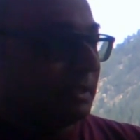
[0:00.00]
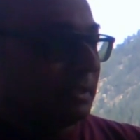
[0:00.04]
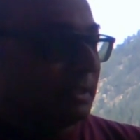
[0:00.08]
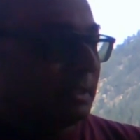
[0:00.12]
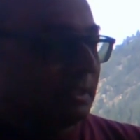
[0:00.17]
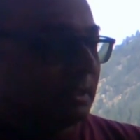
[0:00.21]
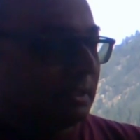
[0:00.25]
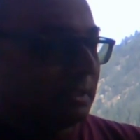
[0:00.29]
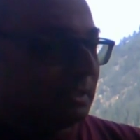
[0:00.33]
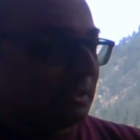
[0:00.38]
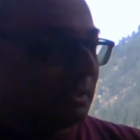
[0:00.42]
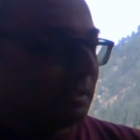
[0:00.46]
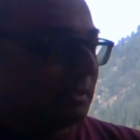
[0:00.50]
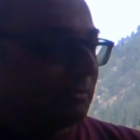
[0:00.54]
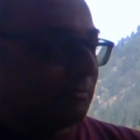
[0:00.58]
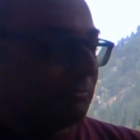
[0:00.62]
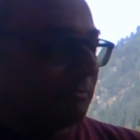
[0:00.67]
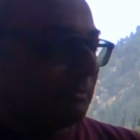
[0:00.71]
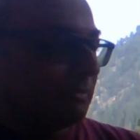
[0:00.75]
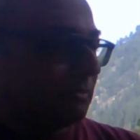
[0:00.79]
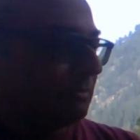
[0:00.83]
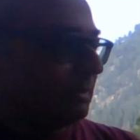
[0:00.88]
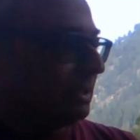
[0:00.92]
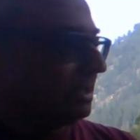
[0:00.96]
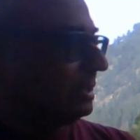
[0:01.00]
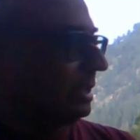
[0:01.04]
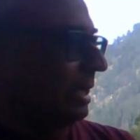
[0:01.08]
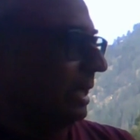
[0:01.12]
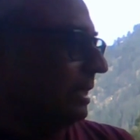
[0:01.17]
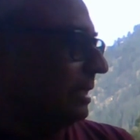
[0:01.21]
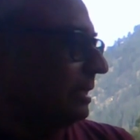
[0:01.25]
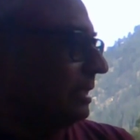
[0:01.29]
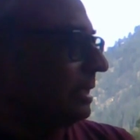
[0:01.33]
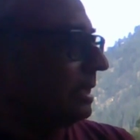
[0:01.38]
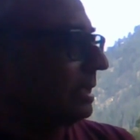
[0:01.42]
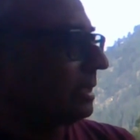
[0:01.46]
in the
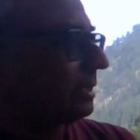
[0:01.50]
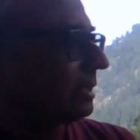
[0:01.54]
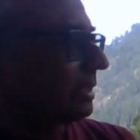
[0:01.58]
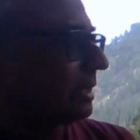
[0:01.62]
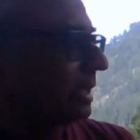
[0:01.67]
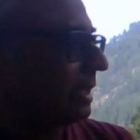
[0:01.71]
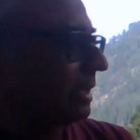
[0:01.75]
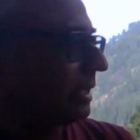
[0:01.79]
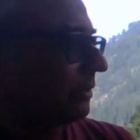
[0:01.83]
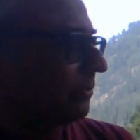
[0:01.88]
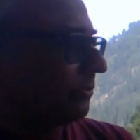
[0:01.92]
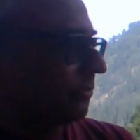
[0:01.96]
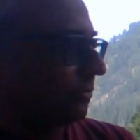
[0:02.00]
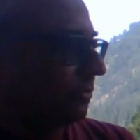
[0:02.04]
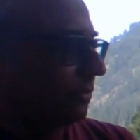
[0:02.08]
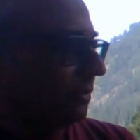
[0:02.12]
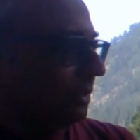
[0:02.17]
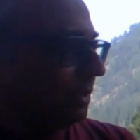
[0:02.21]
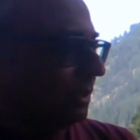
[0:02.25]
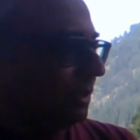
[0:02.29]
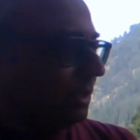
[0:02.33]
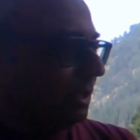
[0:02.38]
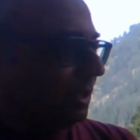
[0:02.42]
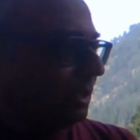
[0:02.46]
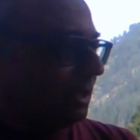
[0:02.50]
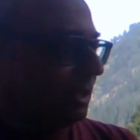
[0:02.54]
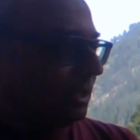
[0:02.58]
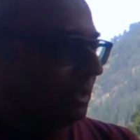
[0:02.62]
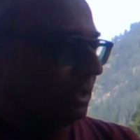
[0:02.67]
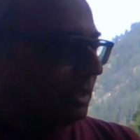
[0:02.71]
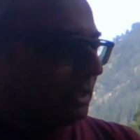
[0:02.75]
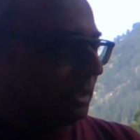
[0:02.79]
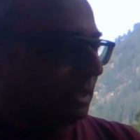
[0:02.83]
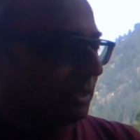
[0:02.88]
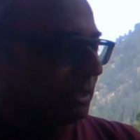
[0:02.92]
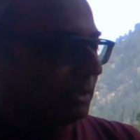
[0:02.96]
ideal case,
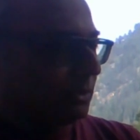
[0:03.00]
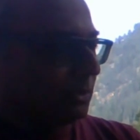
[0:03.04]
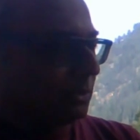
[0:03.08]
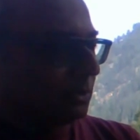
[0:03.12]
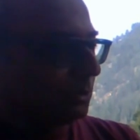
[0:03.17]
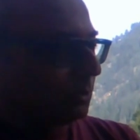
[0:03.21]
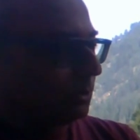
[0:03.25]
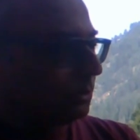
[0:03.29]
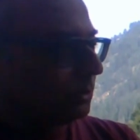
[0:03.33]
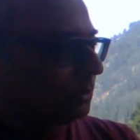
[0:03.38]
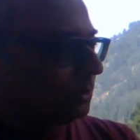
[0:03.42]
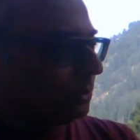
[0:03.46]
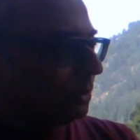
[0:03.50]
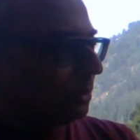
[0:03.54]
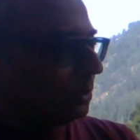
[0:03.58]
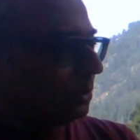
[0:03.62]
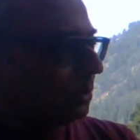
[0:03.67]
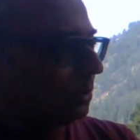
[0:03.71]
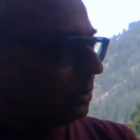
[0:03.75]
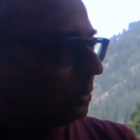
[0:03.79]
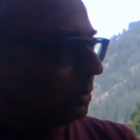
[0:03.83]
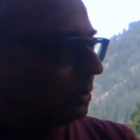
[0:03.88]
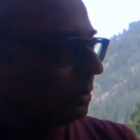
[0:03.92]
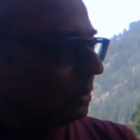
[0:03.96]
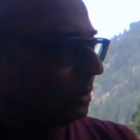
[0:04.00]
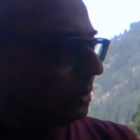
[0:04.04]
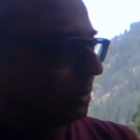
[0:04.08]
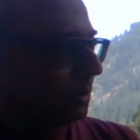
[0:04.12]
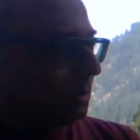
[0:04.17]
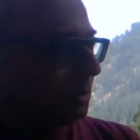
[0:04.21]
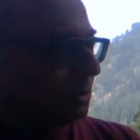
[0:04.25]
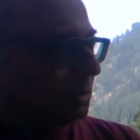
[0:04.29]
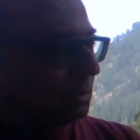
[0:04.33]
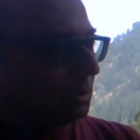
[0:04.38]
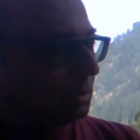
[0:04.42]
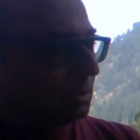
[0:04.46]
you know
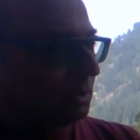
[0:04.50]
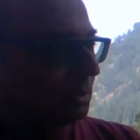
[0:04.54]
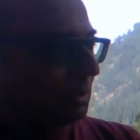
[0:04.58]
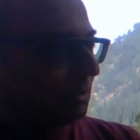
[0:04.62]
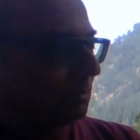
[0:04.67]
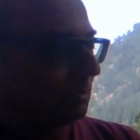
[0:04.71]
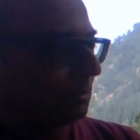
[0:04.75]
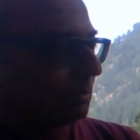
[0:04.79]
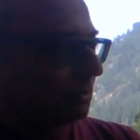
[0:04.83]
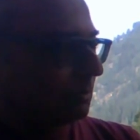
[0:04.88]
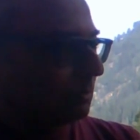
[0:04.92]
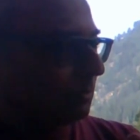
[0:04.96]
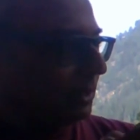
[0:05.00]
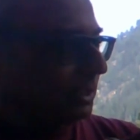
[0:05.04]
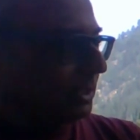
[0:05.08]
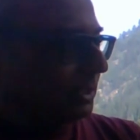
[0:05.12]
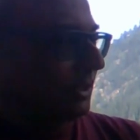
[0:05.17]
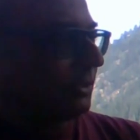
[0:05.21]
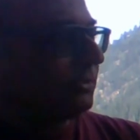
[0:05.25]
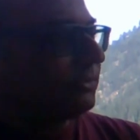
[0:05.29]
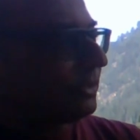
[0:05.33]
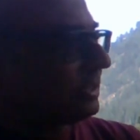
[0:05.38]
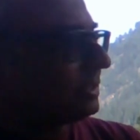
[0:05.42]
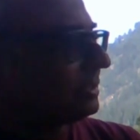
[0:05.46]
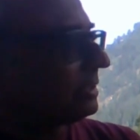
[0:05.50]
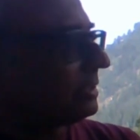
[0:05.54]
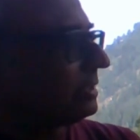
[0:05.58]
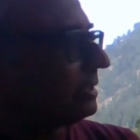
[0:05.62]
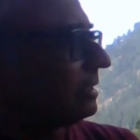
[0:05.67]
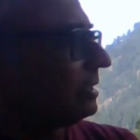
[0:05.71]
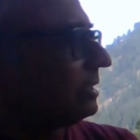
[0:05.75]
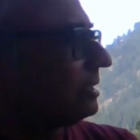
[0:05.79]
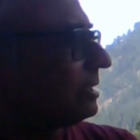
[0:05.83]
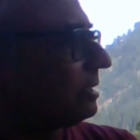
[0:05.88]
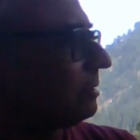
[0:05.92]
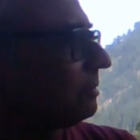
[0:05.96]
what is it
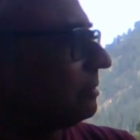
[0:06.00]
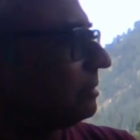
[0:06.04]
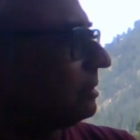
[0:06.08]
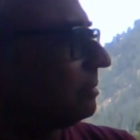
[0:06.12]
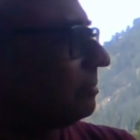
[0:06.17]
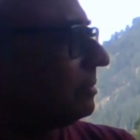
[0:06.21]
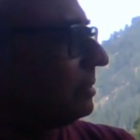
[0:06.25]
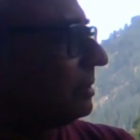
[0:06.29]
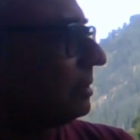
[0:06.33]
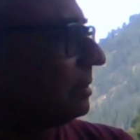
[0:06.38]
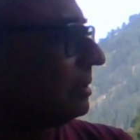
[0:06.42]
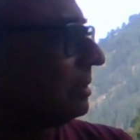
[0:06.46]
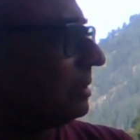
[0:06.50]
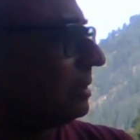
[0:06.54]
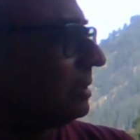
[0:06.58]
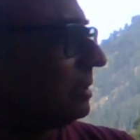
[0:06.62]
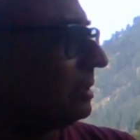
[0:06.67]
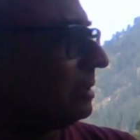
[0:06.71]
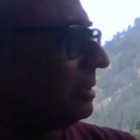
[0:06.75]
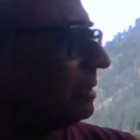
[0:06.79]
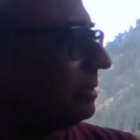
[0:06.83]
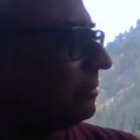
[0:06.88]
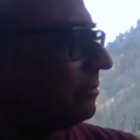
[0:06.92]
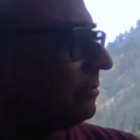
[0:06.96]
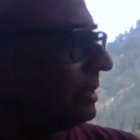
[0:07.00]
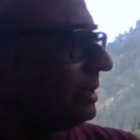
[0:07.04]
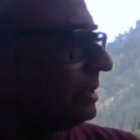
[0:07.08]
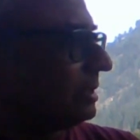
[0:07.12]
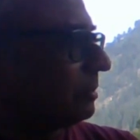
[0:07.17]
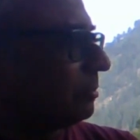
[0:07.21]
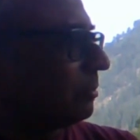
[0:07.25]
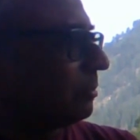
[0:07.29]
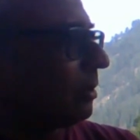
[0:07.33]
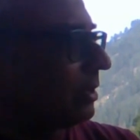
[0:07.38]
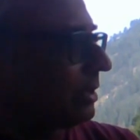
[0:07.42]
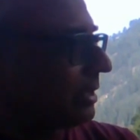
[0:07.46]
in the
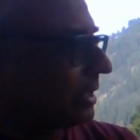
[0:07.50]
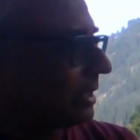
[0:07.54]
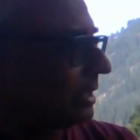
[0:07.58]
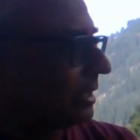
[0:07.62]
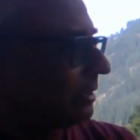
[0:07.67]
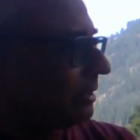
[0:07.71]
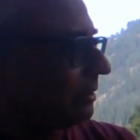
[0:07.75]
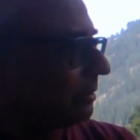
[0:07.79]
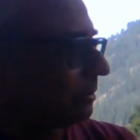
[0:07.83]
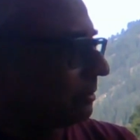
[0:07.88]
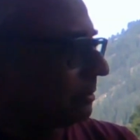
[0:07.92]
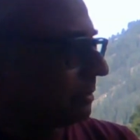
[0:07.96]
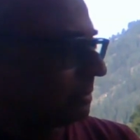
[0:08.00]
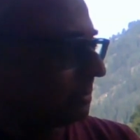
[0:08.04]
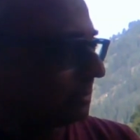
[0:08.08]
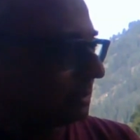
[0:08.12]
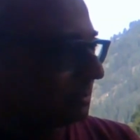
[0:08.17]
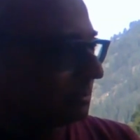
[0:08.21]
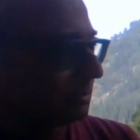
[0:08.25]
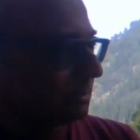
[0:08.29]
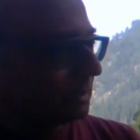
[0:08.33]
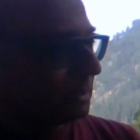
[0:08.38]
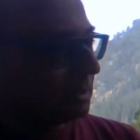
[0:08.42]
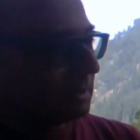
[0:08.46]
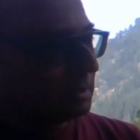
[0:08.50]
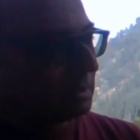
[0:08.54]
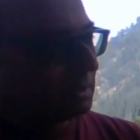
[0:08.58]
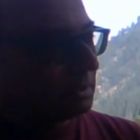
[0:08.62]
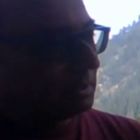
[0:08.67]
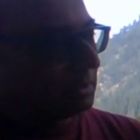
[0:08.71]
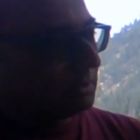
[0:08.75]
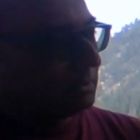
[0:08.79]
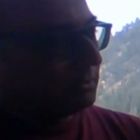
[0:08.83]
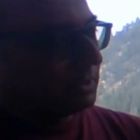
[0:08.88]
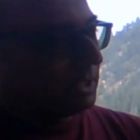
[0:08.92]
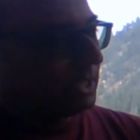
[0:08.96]
body,
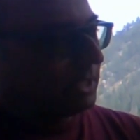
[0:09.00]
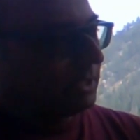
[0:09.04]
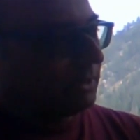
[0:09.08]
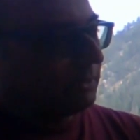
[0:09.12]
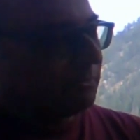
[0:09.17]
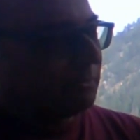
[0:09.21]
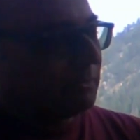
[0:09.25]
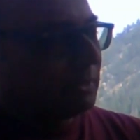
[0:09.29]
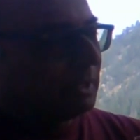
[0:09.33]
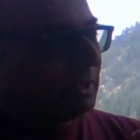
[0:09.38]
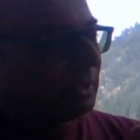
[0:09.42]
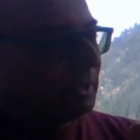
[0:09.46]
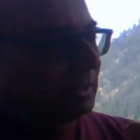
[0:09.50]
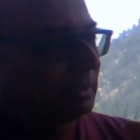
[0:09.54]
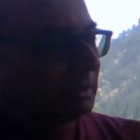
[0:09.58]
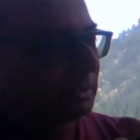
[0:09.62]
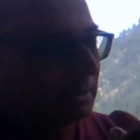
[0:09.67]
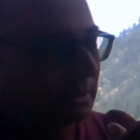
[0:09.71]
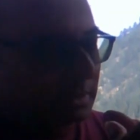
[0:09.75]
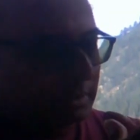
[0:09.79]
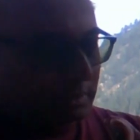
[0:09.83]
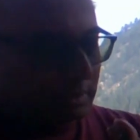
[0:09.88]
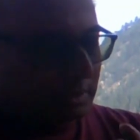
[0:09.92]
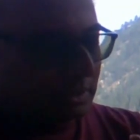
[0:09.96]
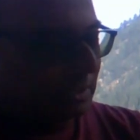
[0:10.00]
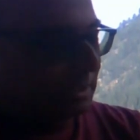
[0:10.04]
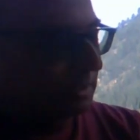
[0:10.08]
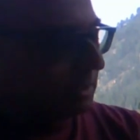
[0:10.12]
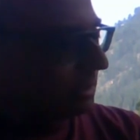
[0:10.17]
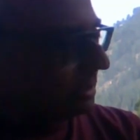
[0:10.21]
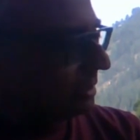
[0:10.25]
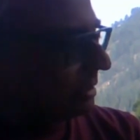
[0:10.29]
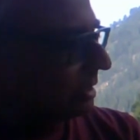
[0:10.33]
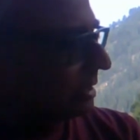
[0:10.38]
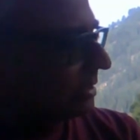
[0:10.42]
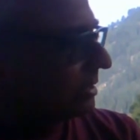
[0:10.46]
the, the,
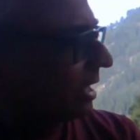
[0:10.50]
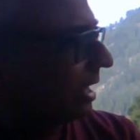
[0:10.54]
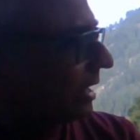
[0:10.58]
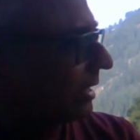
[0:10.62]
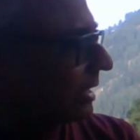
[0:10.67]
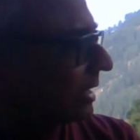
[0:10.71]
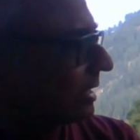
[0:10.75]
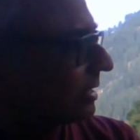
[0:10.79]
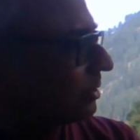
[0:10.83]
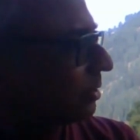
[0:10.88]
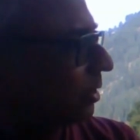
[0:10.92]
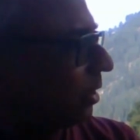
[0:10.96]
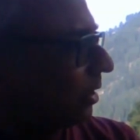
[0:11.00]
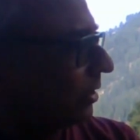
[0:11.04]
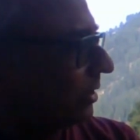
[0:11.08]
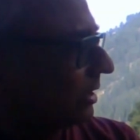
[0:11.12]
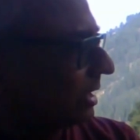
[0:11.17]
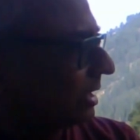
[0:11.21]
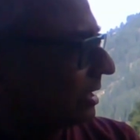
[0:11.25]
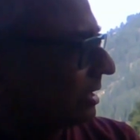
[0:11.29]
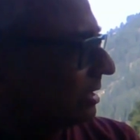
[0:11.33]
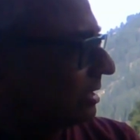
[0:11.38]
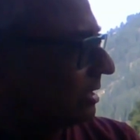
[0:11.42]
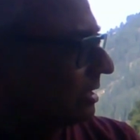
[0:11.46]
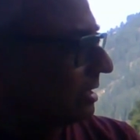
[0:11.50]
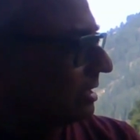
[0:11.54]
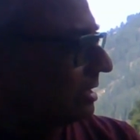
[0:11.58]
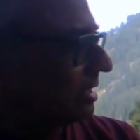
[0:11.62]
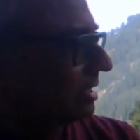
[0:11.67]
the target organ